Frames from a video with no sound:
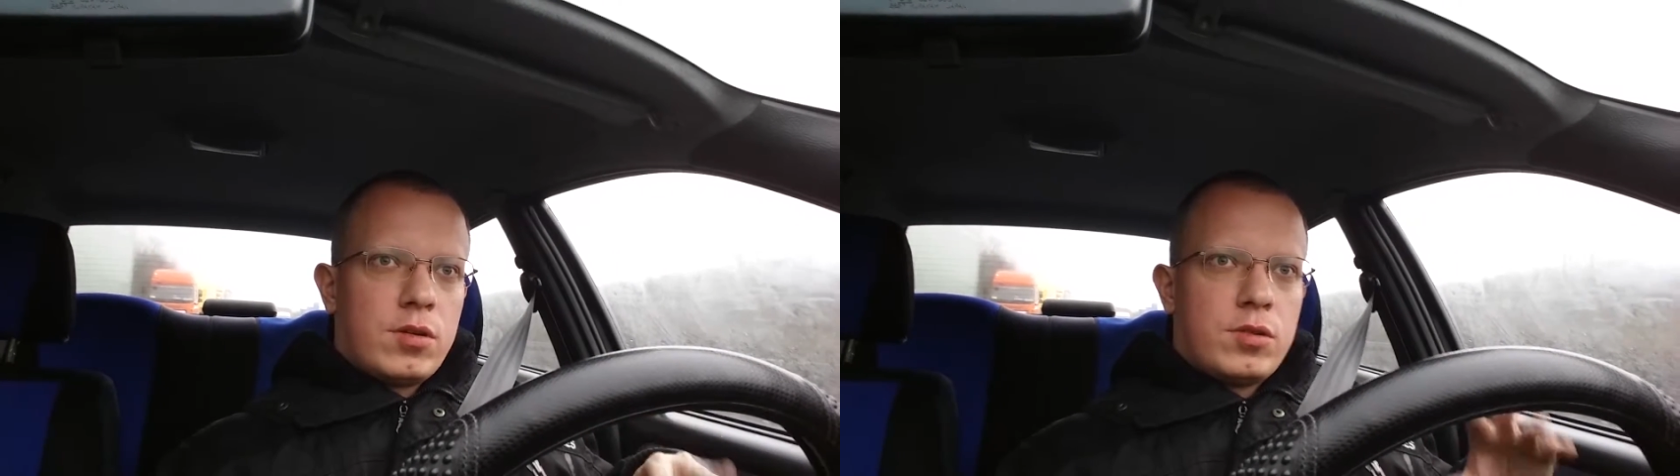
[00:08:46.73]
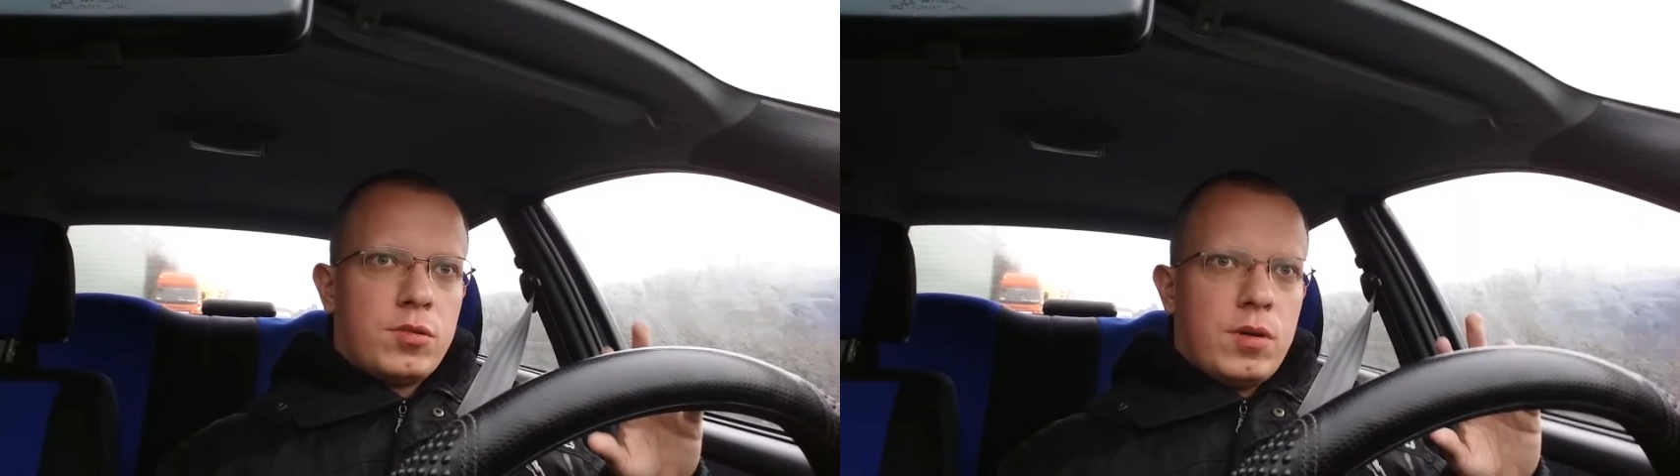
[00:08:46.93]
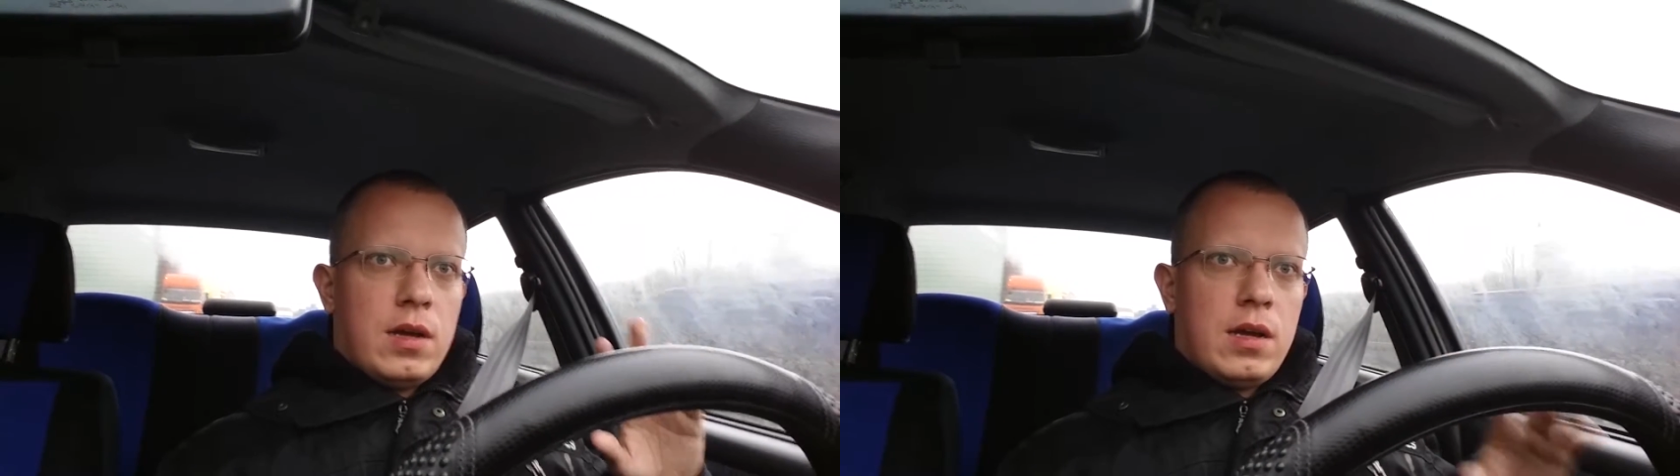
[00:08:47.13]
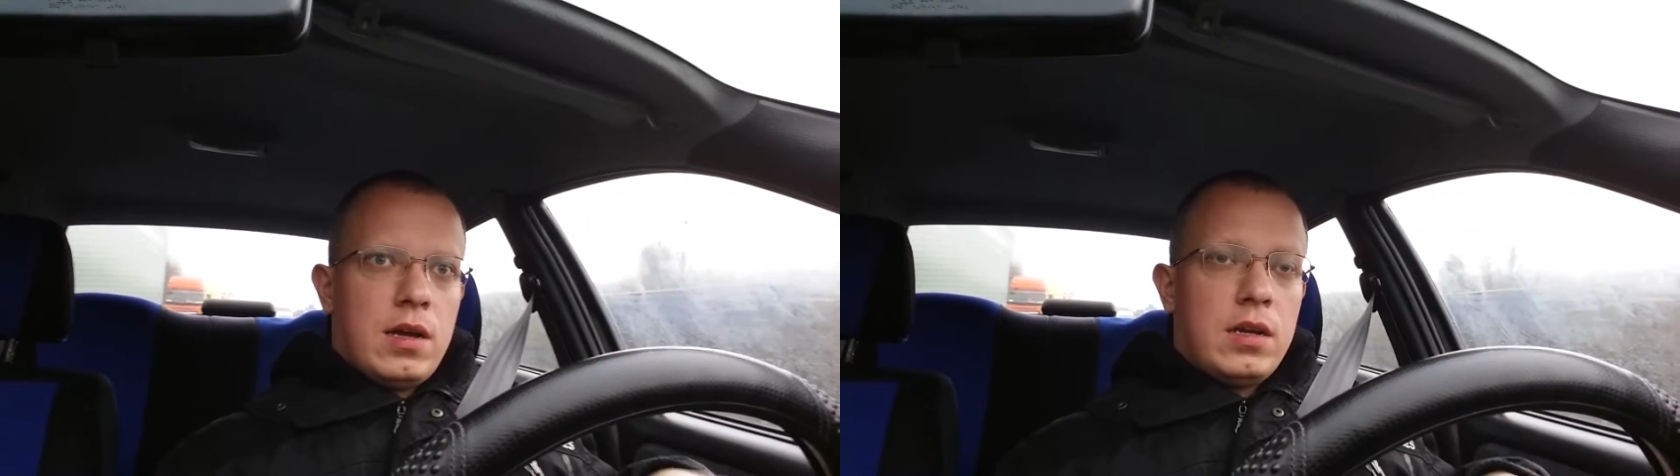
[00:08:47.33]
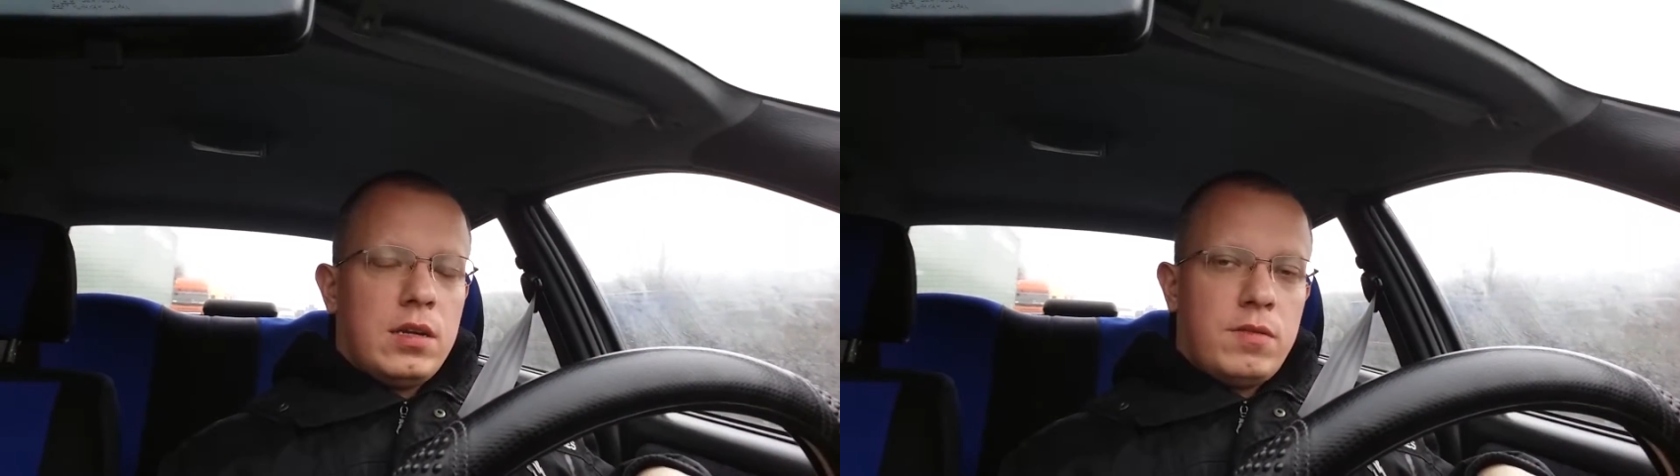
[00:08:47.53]
to
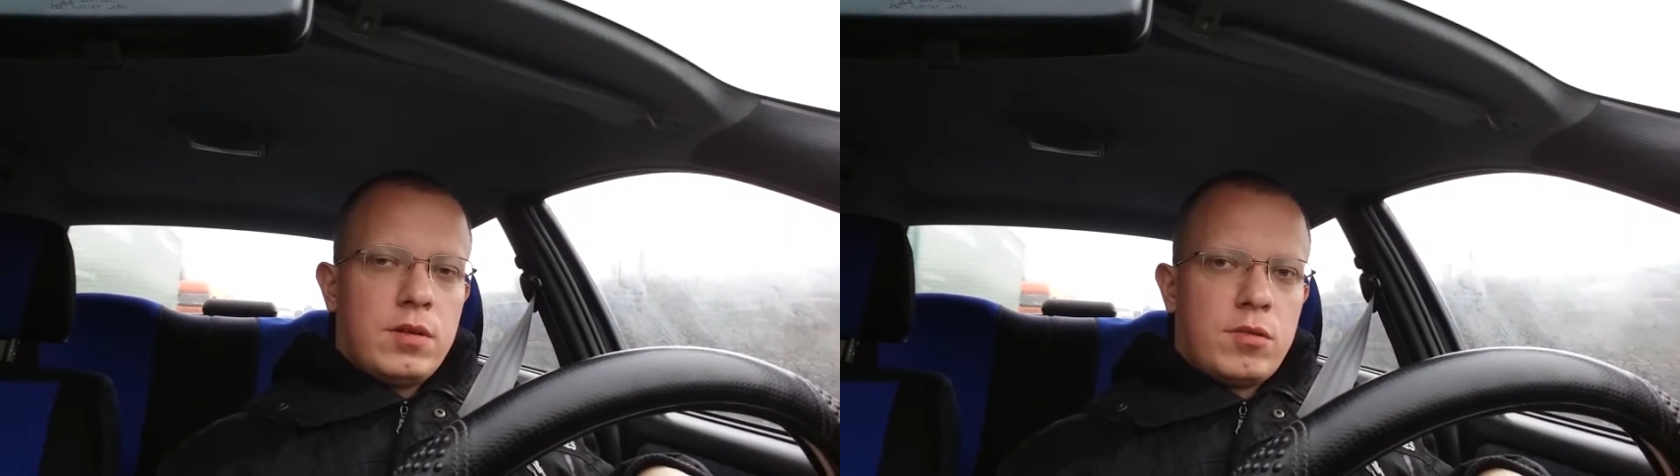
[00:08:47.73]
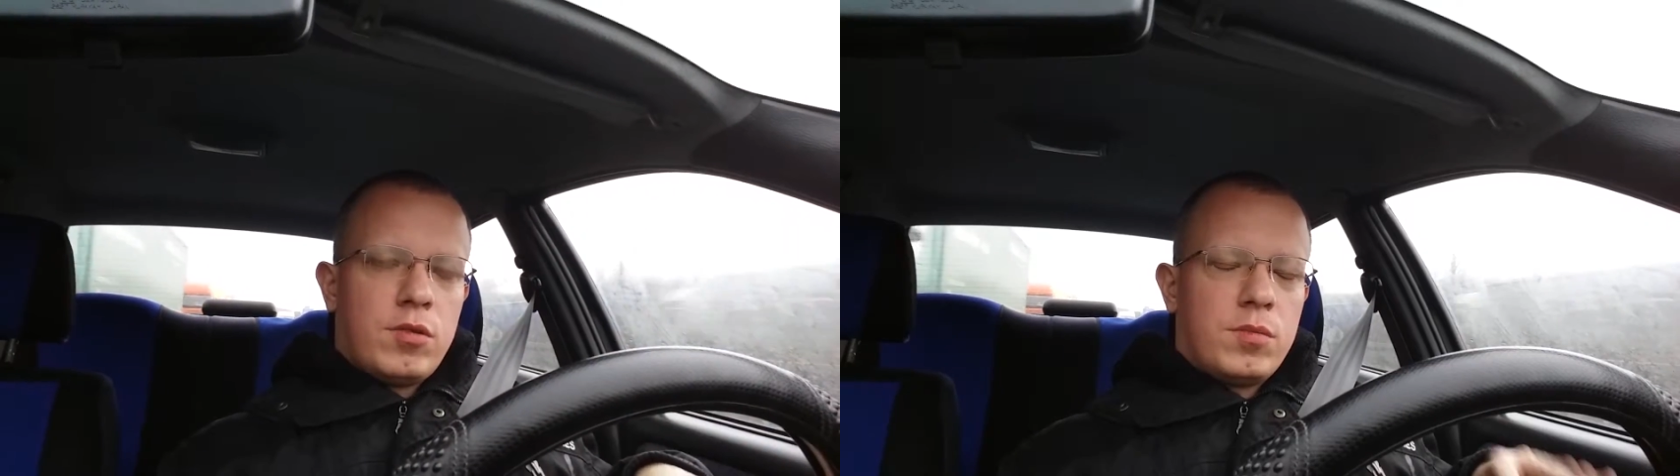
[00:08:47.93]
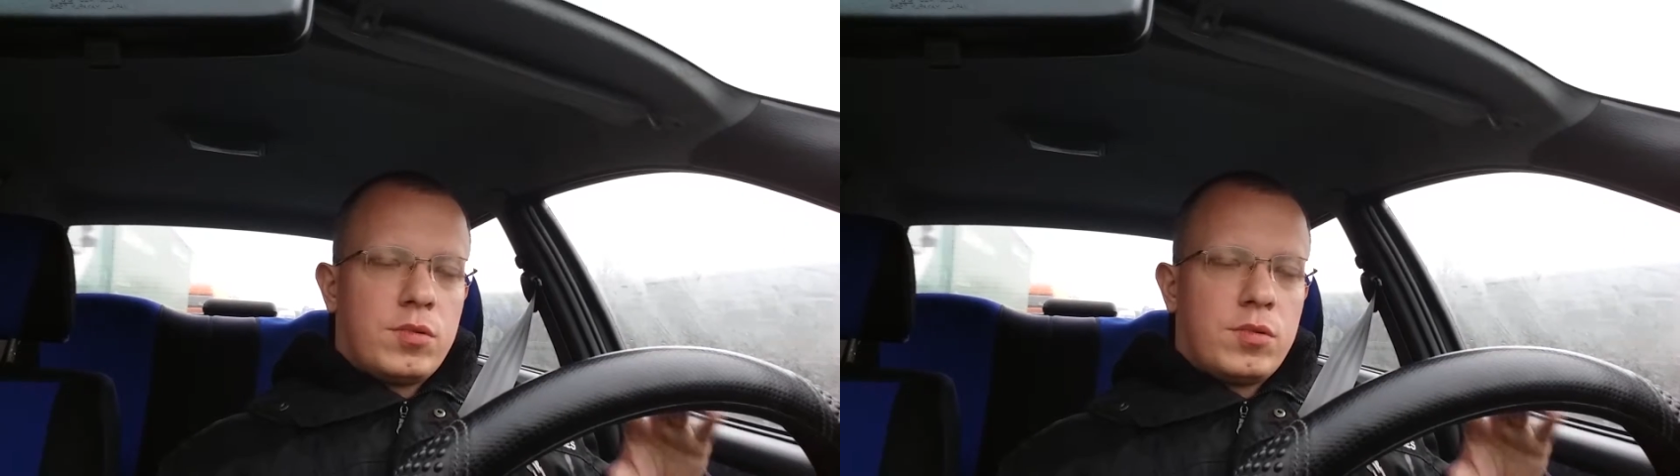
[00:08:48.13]
a living room,